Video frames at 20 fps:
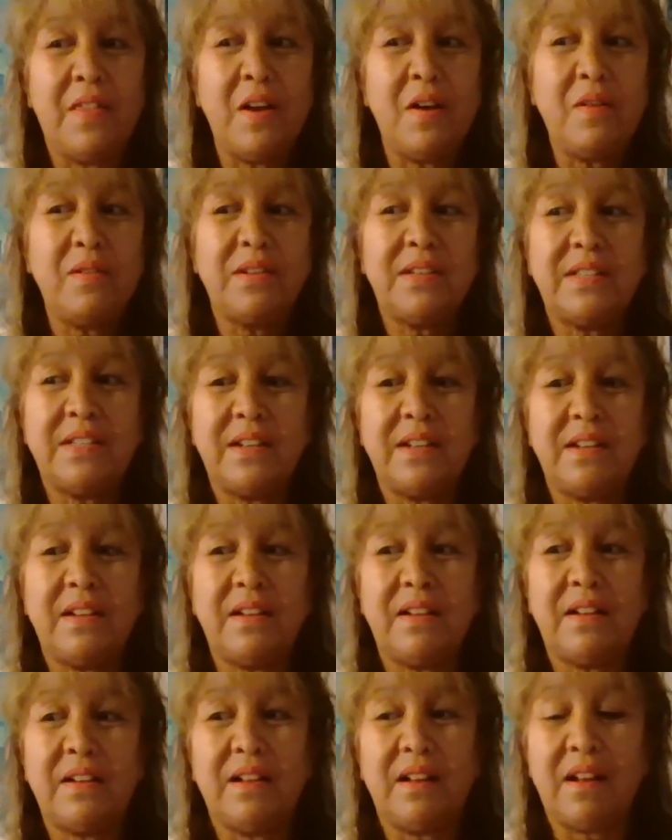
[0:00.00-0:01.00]
There's
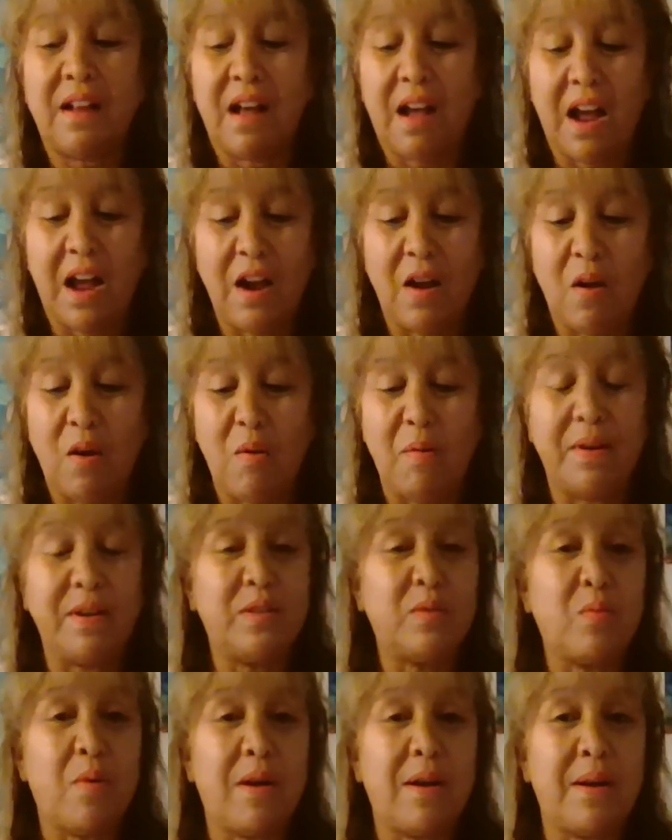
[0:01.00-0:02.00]
I
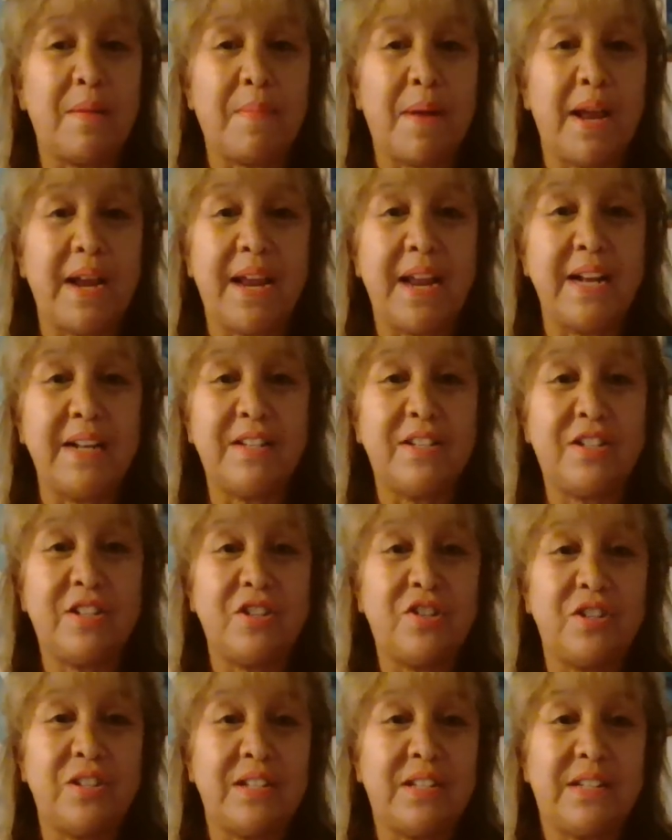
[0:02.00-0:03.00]
always wanted my kids
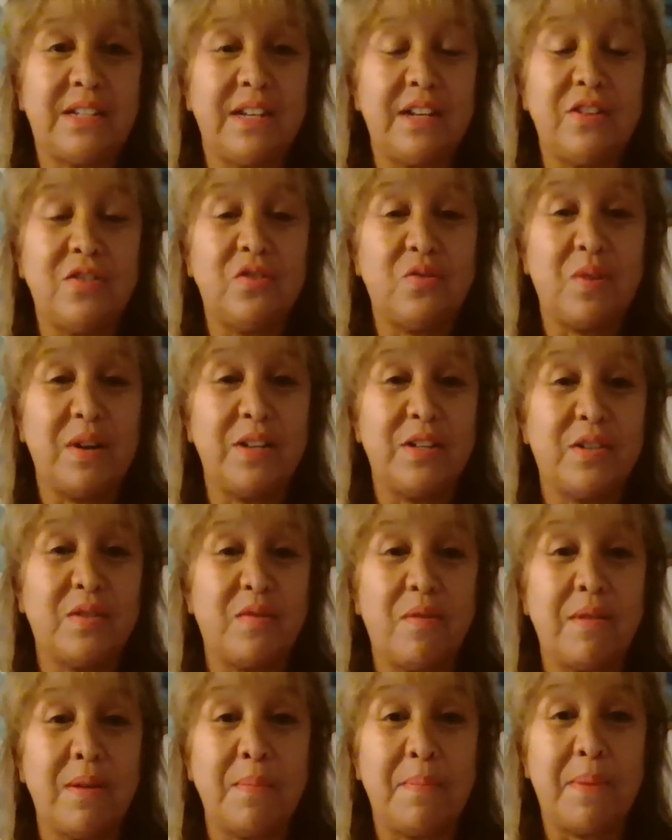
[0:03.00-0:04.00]
to just enjoy
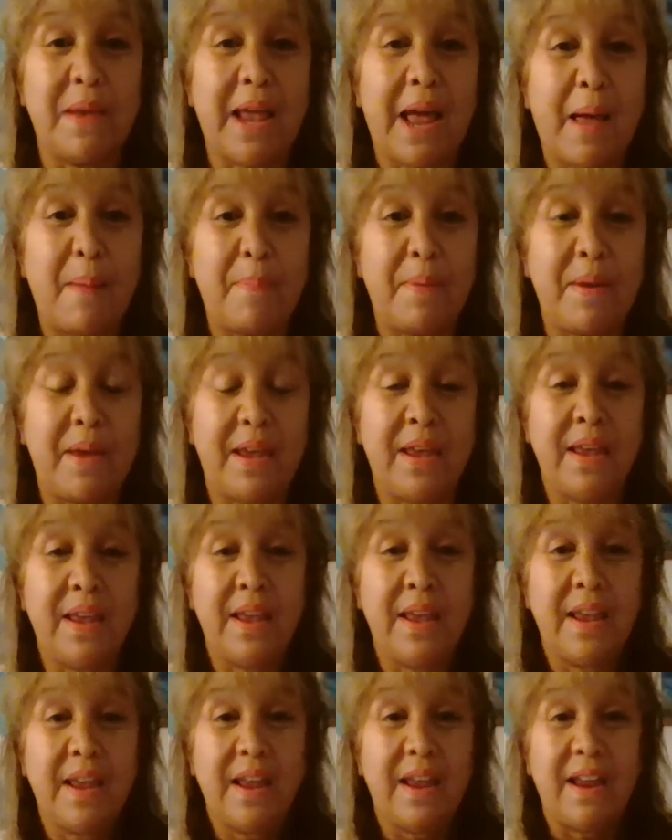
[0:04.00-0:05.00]
school and be happy
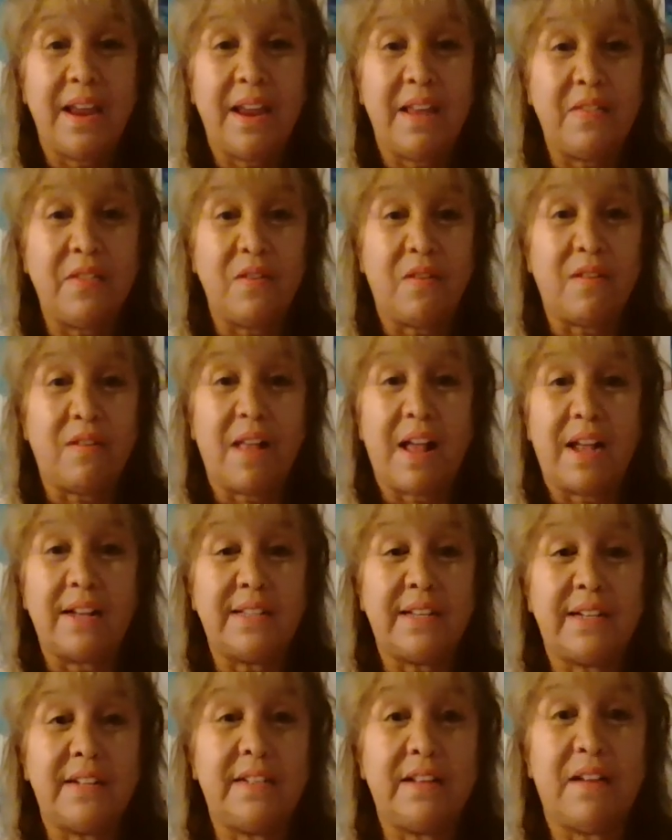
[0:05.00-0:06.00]
in their
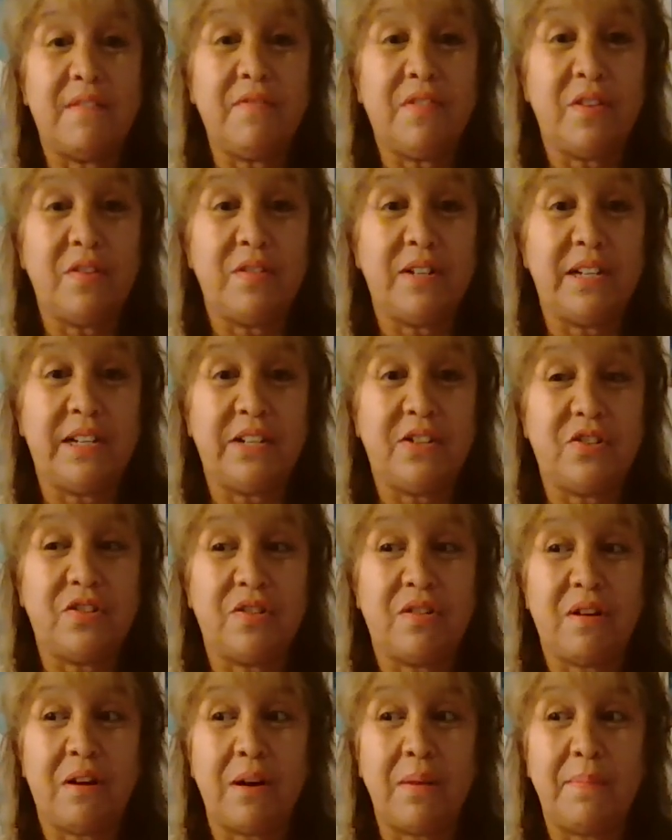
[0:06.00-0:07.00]
class and love their
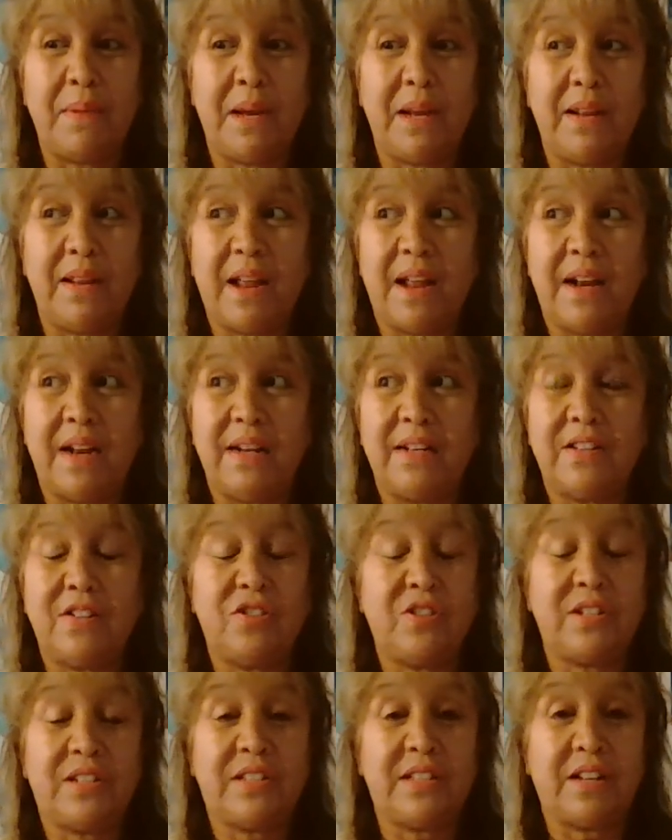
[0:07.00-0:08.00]
teacher. I mean, that is
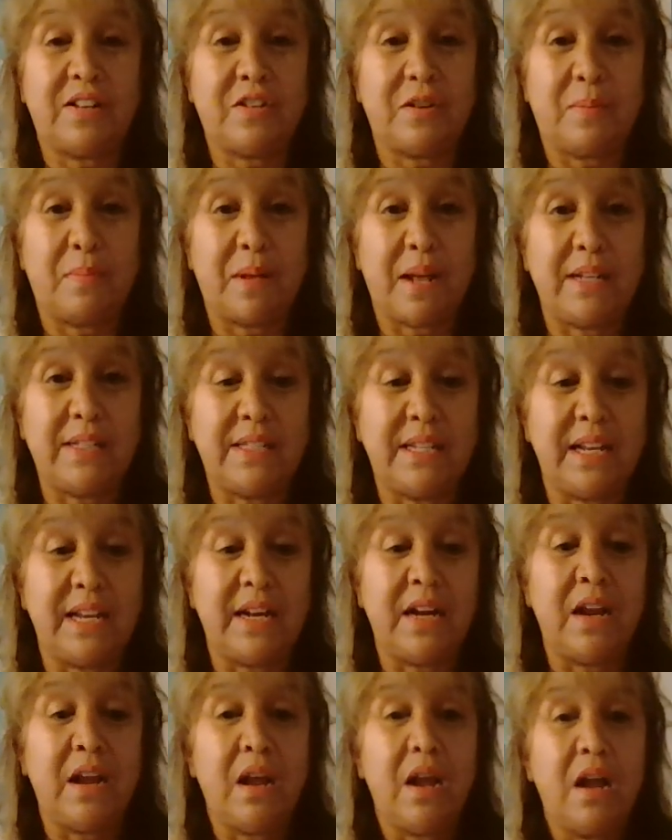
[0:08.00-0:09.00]
just such a
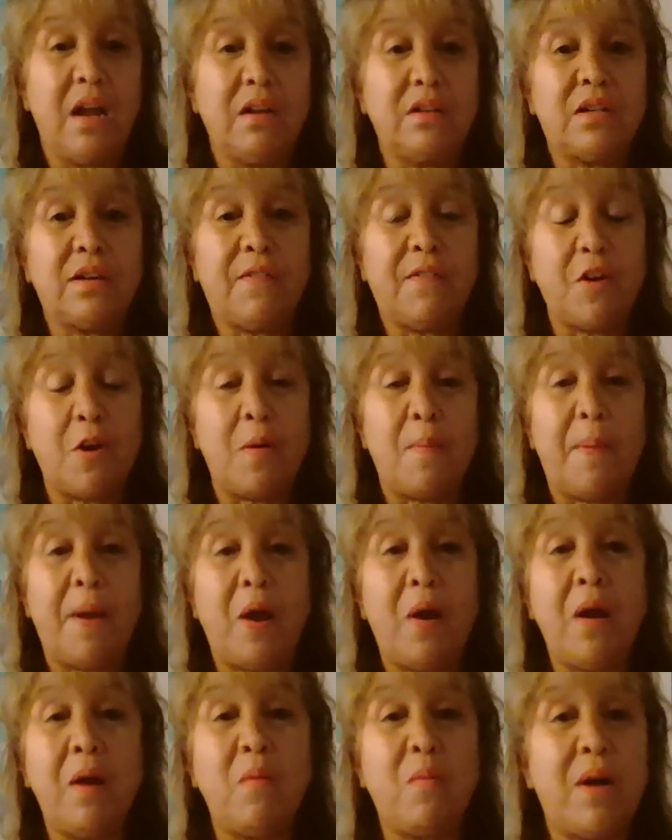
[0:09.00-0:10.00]
blessing. So if you're a
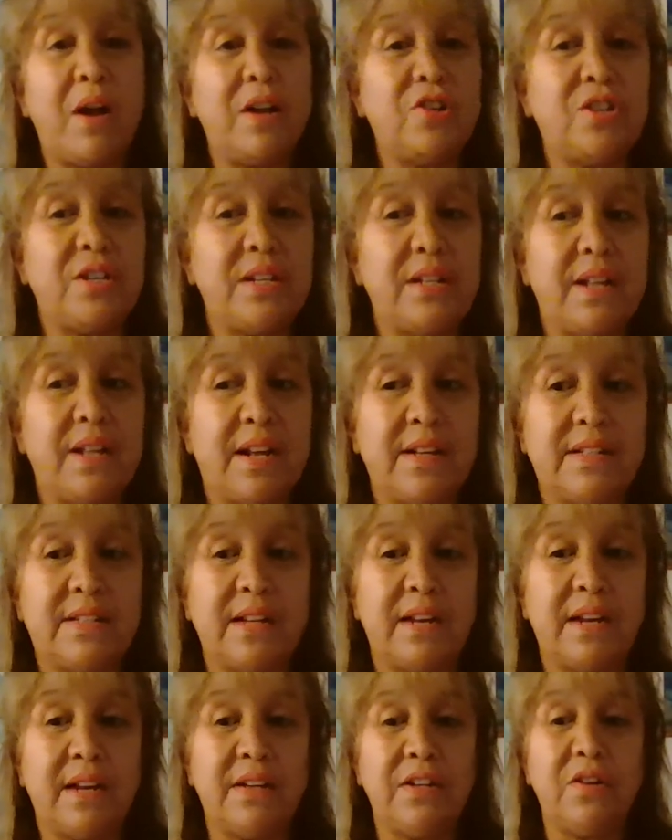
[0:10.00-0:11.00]
parent watching this
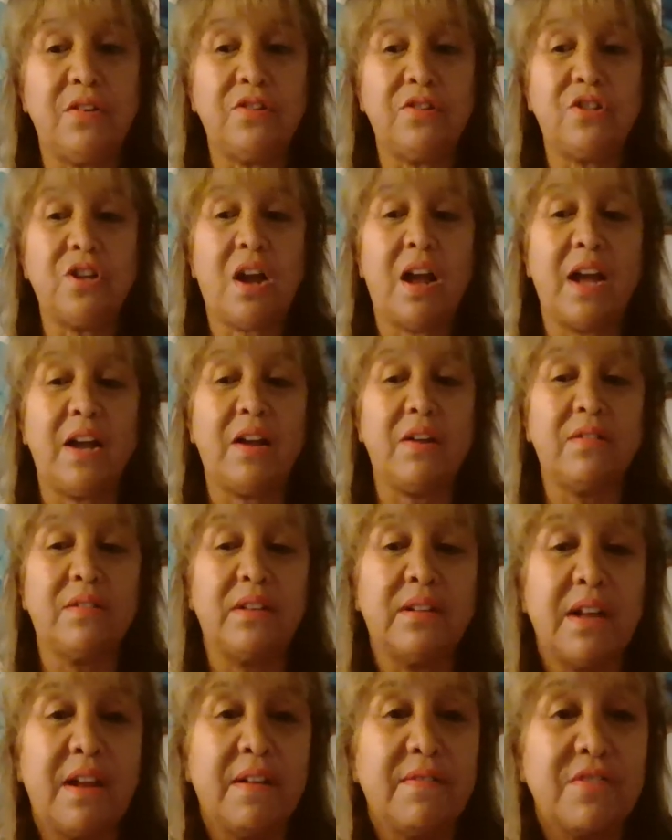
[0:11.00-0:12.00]
and your child
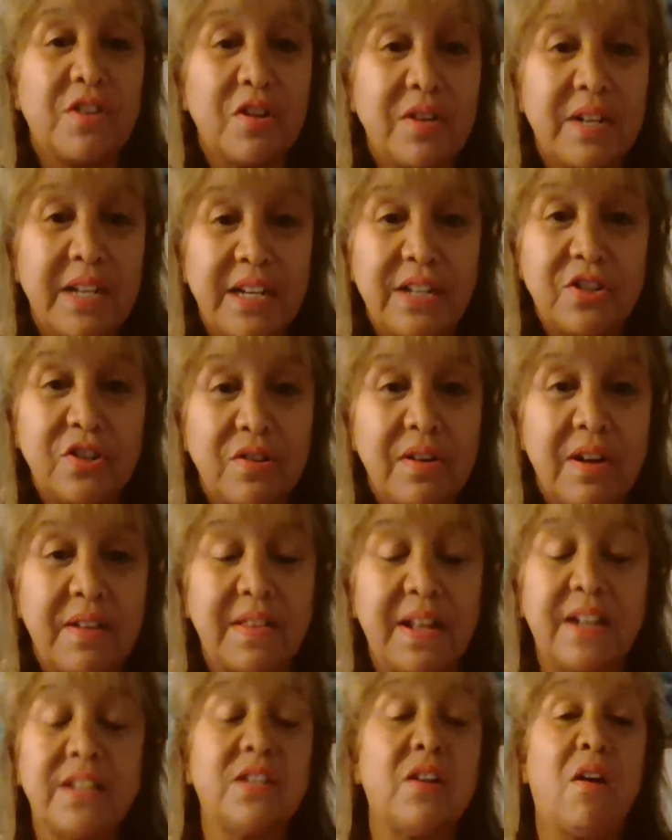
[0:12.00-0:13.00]
loves their teacher
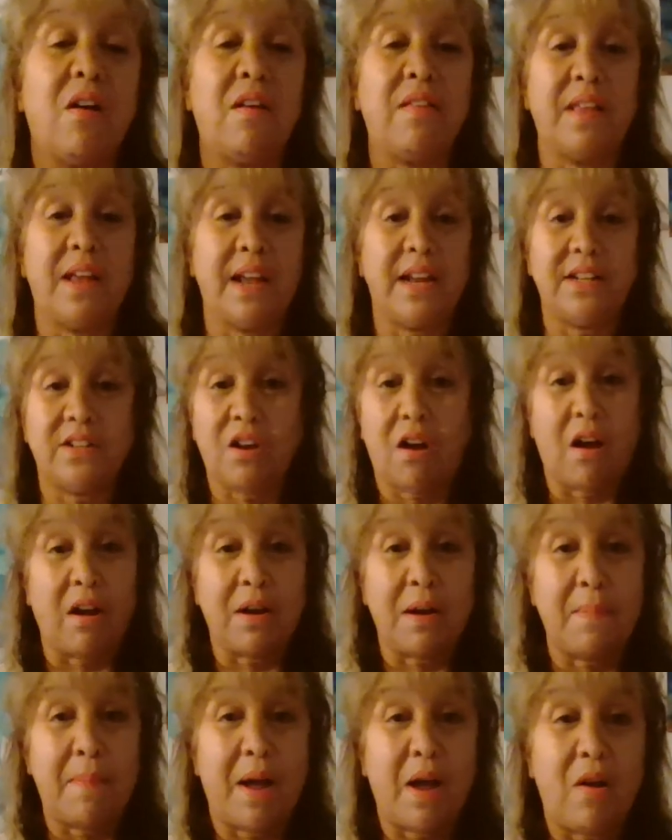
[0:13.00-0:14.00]
and that's all they
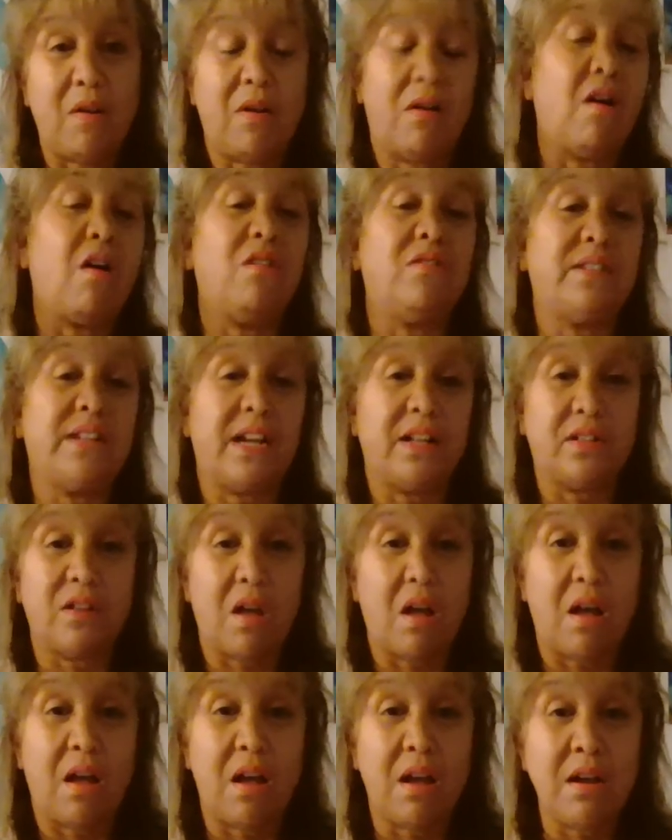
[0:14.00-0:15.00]
talk about all day
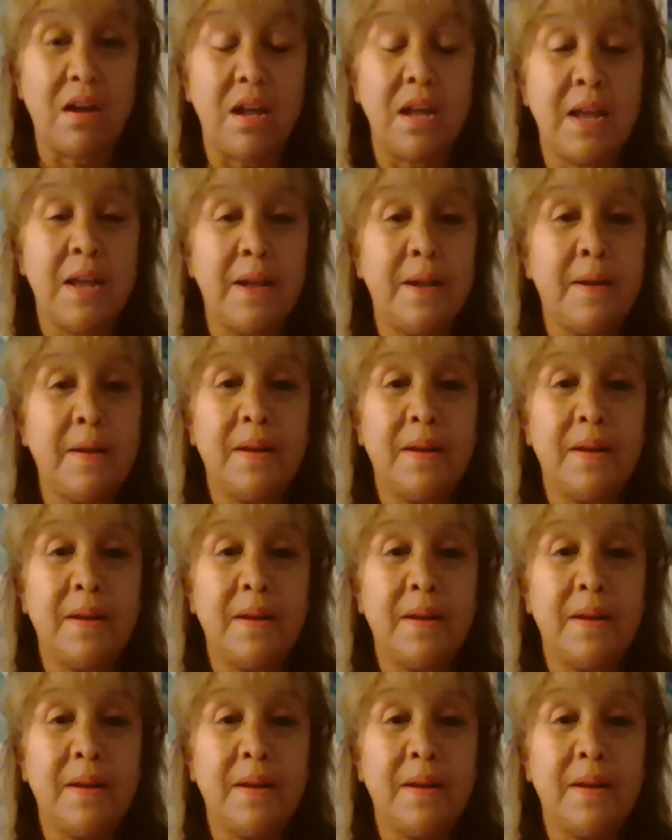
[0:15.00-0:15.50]
long,